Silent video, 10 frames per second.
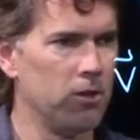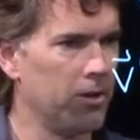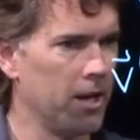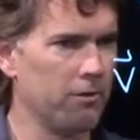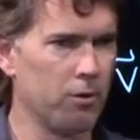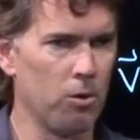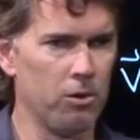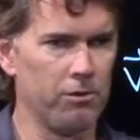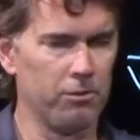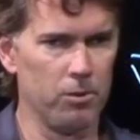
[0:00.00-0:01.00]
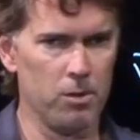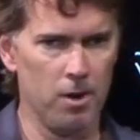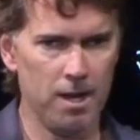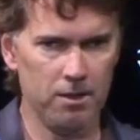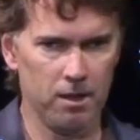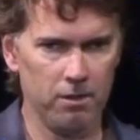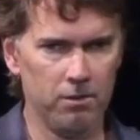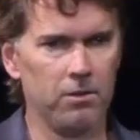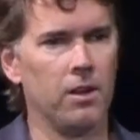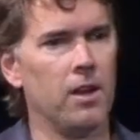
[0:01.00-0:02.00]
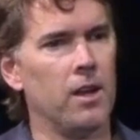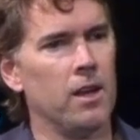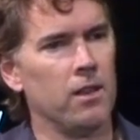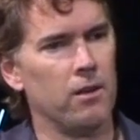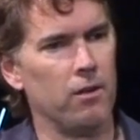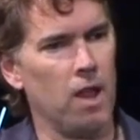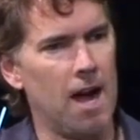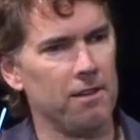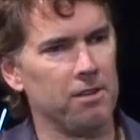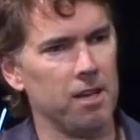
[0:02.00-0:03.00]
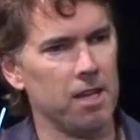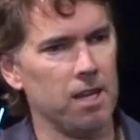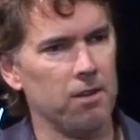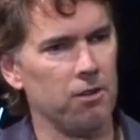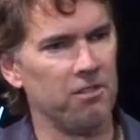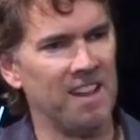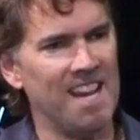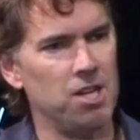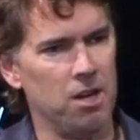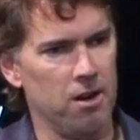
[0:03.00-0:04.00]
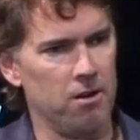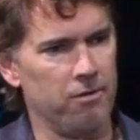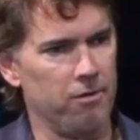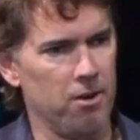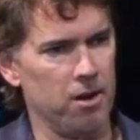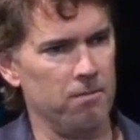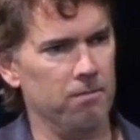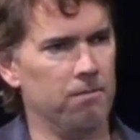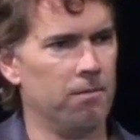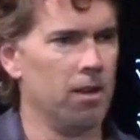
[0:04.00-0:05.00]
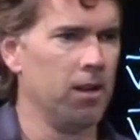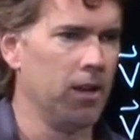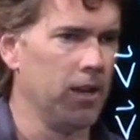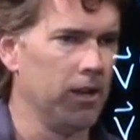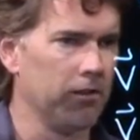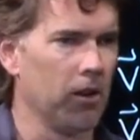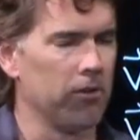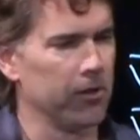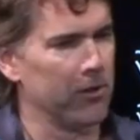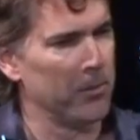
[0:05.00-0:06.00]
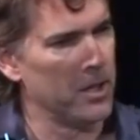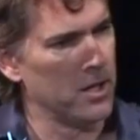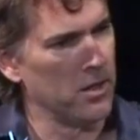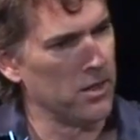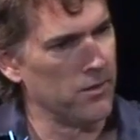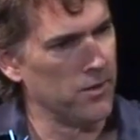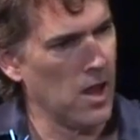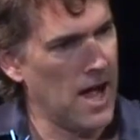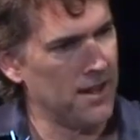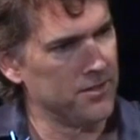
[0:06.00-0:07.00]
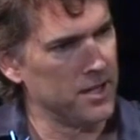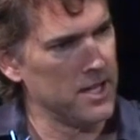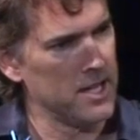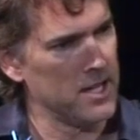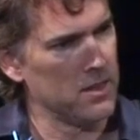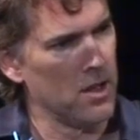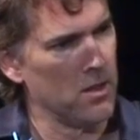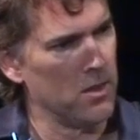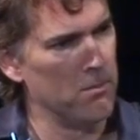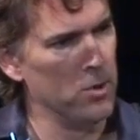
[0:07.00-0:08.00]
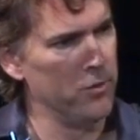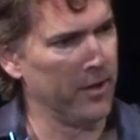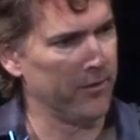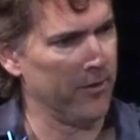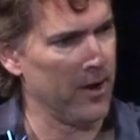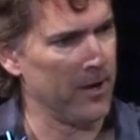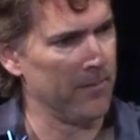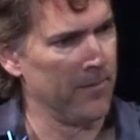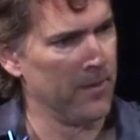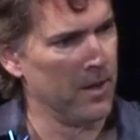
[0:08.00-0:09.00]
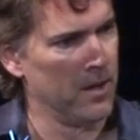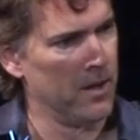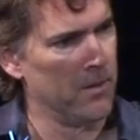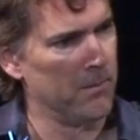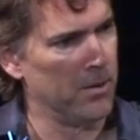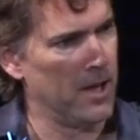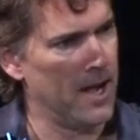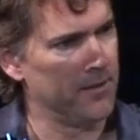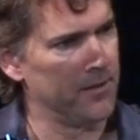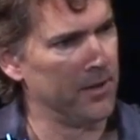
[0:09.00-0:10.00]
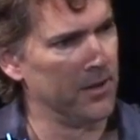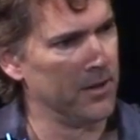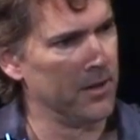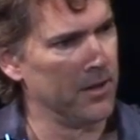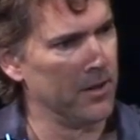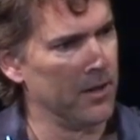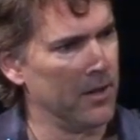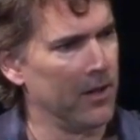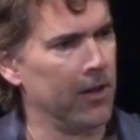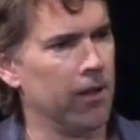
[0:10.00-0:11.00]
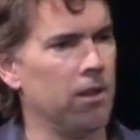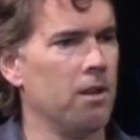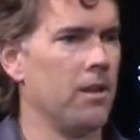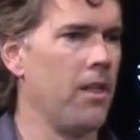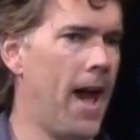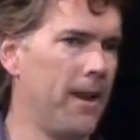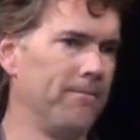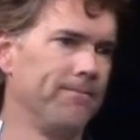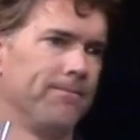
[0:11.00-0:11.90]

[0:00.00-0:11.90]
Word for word: You can, of course, rewrite this. The velocity in the stationary frame is going to be the velocity in the moving frame plus that.